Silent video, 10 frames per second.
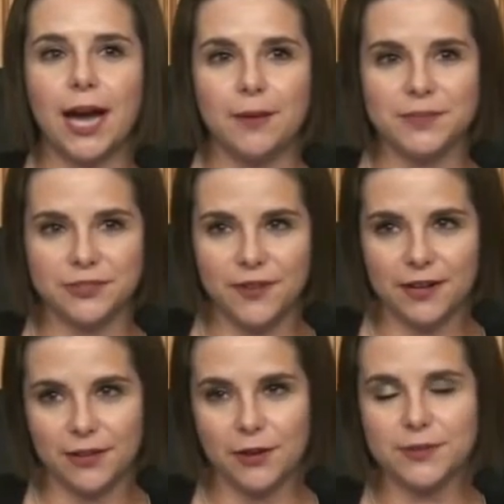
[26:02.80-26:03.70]
up to
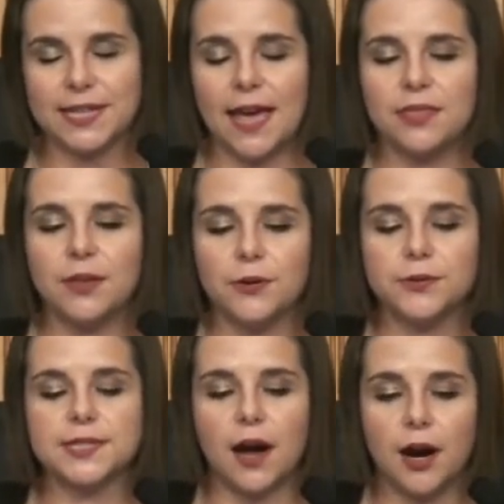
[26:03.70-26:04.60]
fund those, and
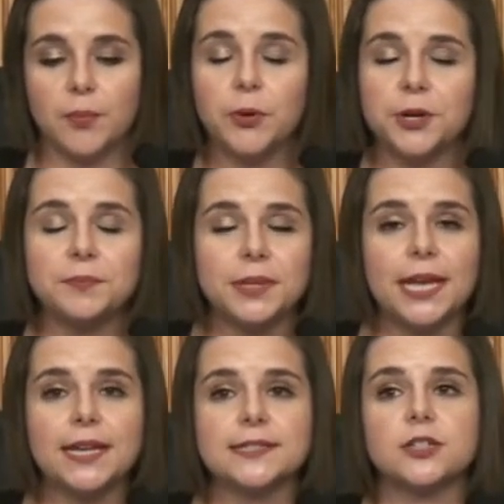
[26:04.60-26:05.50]
those are put in
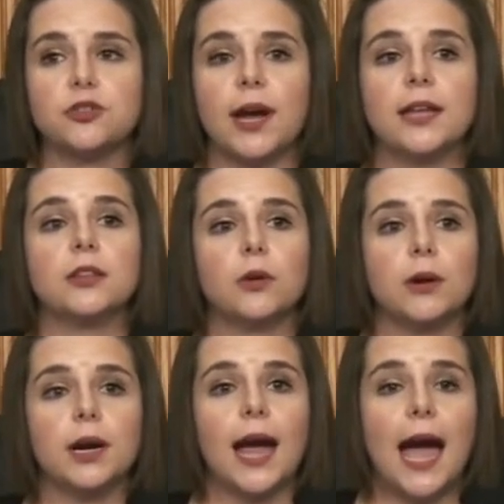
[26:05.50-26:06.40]
place to try and
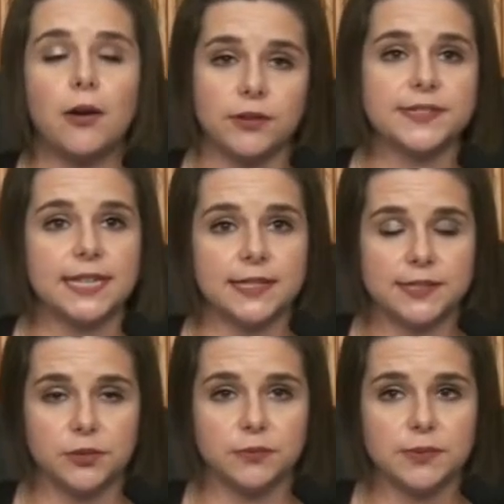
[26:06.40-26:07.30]
lure out of state
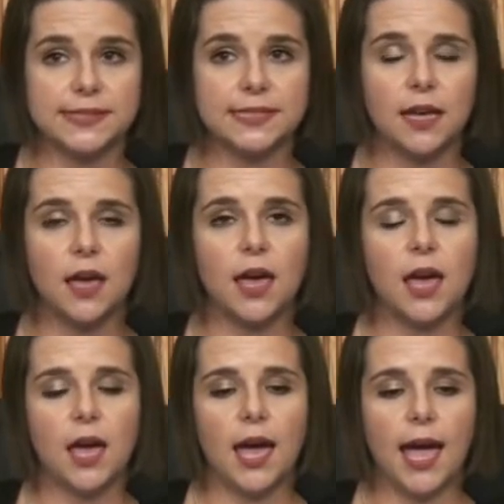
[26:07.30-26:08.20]
students.
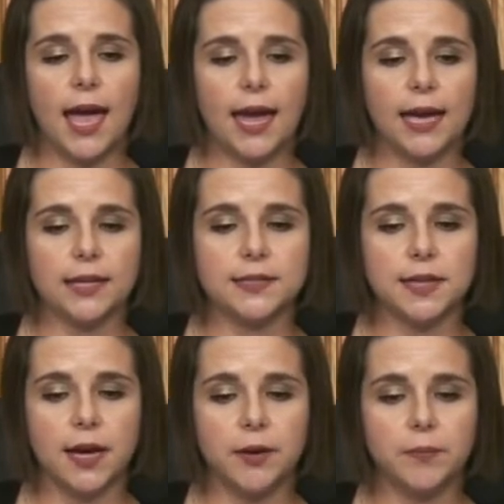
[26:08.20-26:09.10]
And
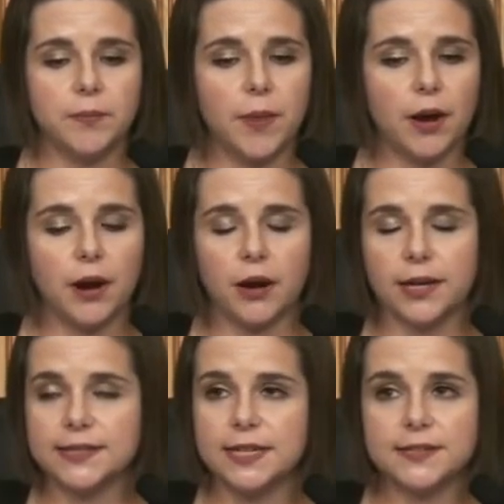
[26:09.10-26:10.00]
um, our, our
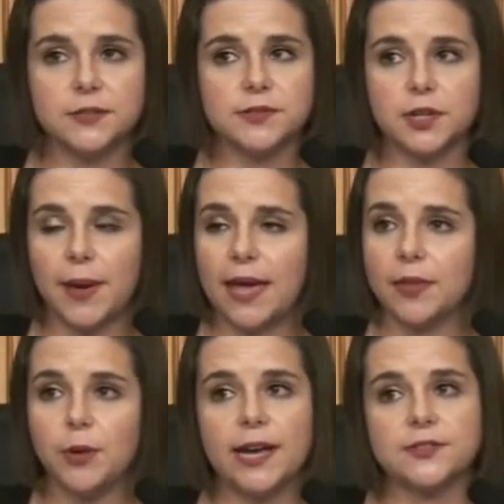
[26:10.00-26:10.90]
in state students are paying
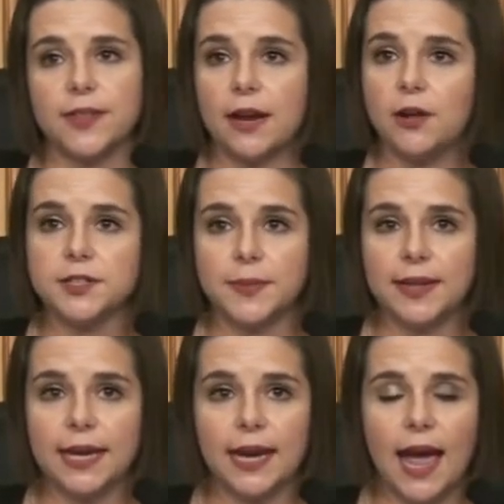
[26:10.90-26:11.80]
the price for that
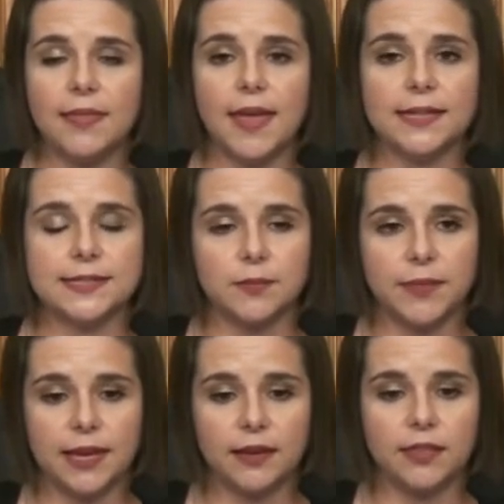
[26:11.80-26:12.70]
ultimately, and that's
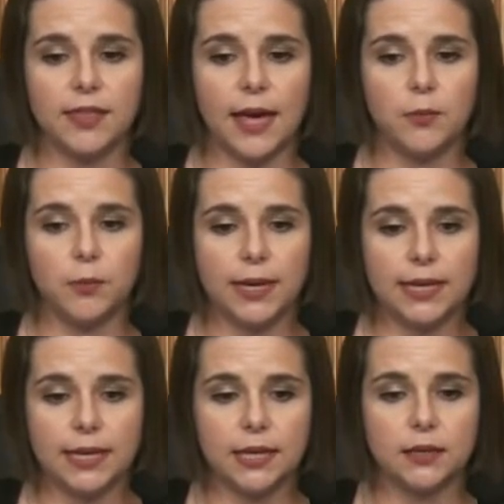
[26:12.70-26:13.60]
something that we
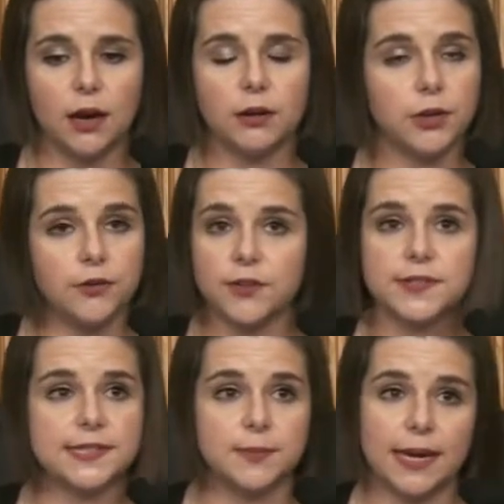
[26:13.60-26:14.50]
need our
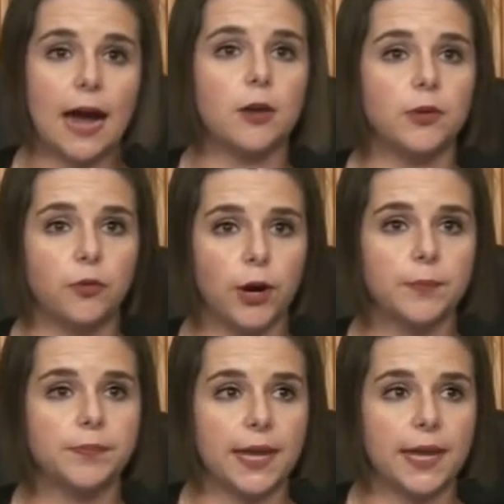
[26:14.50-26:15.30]
universities to be accountable for.